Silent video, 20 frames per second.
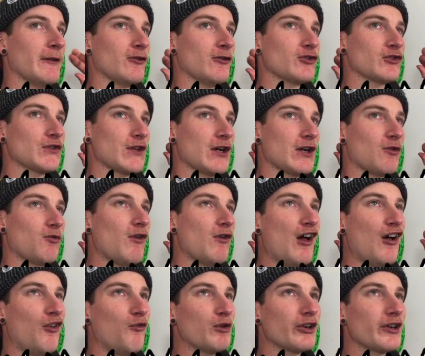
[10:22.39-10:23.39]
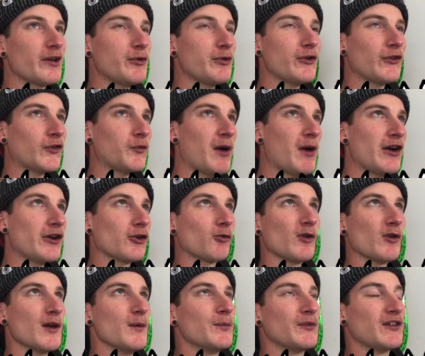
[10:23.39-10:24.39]
They're just like, well, we're gonna put spider
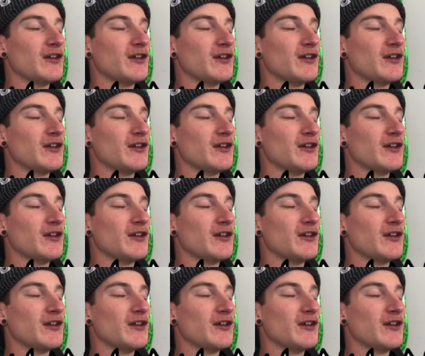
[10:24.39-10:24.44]
webs